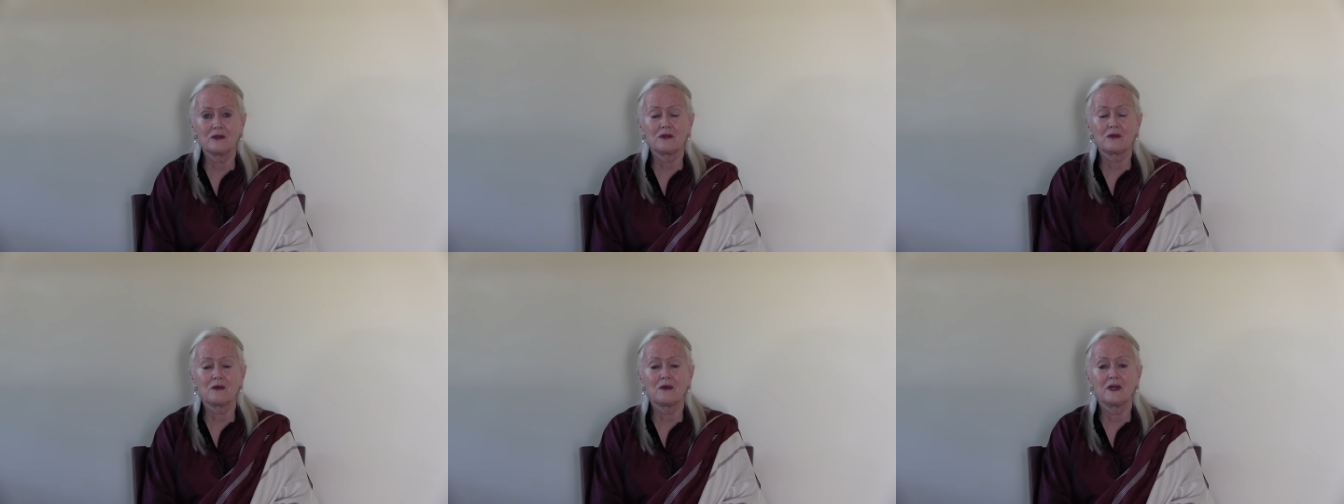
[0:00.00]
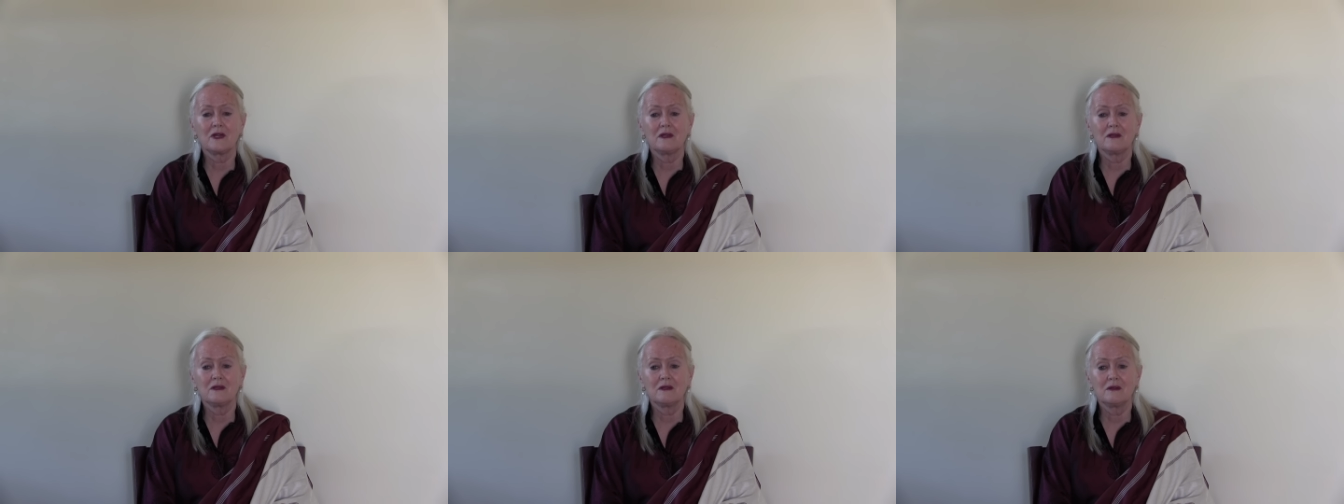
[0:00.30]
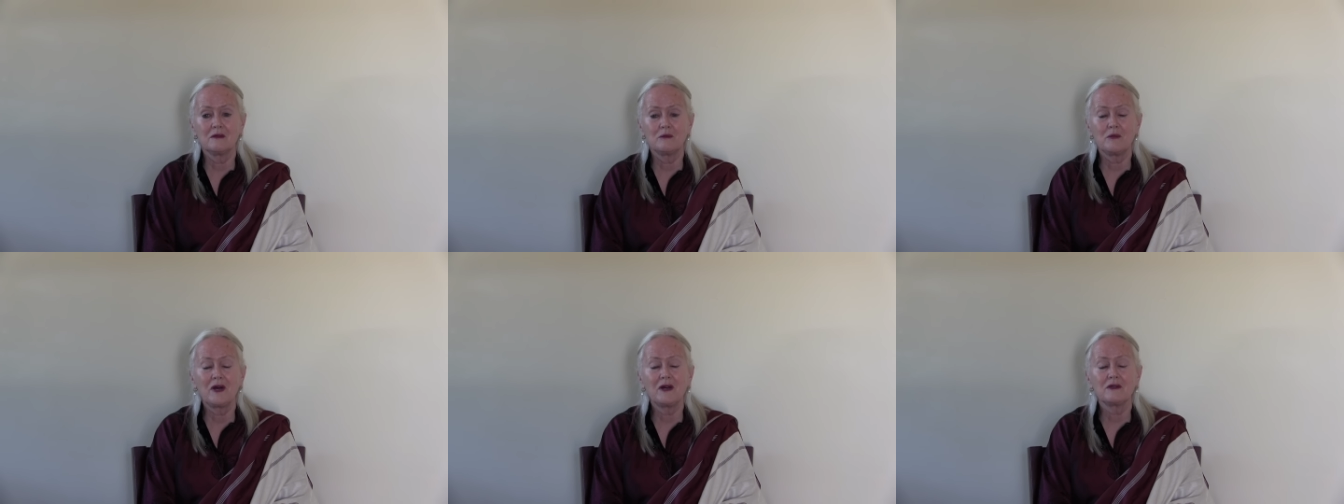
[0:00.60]
It's quite
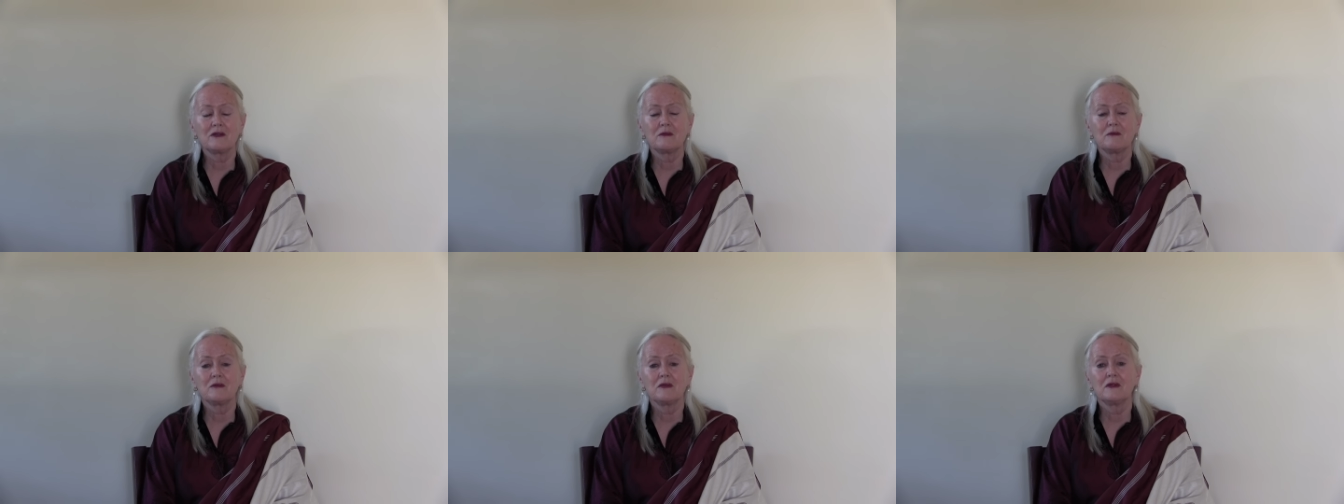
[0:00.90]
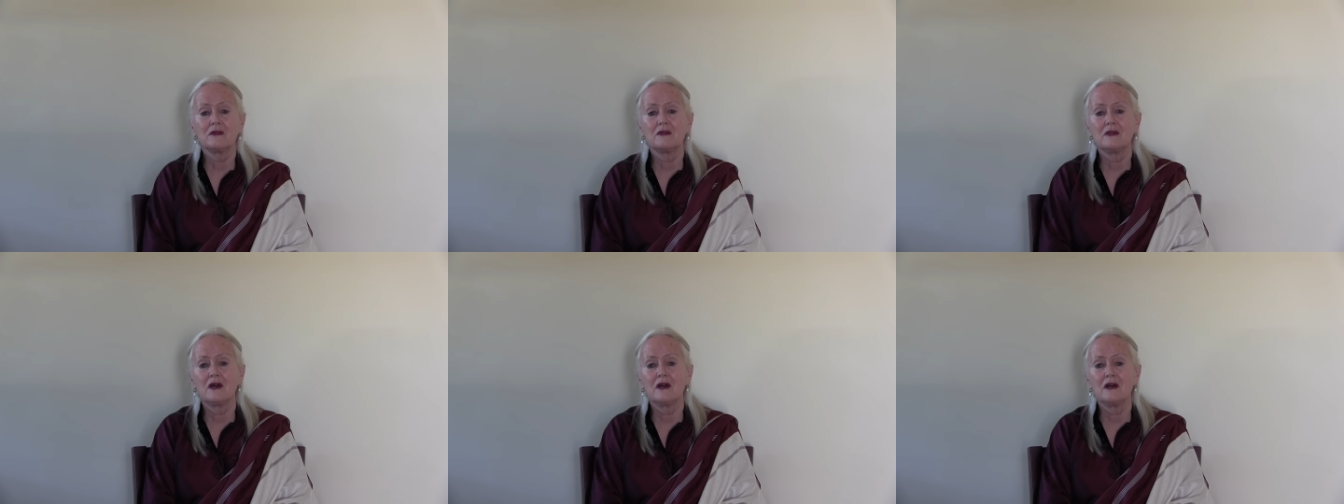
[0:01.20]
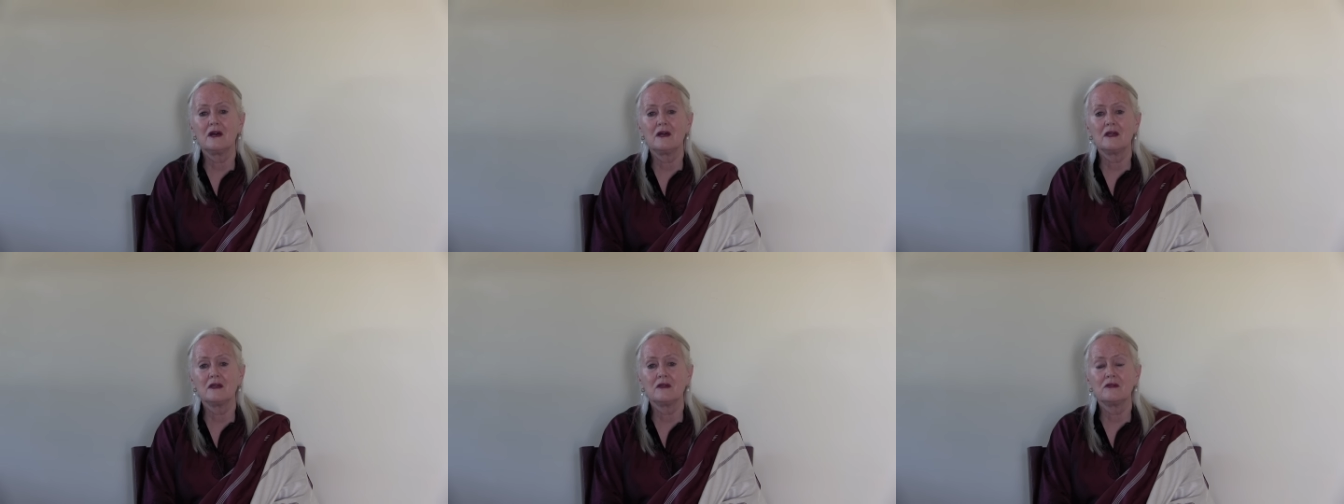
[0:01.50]
possible
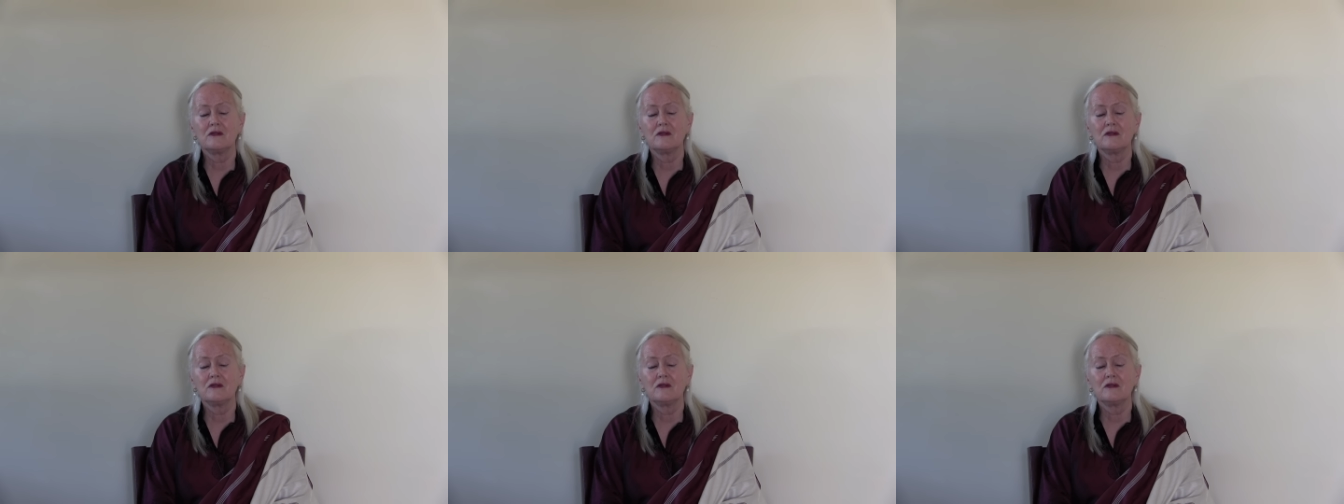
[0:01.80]
not.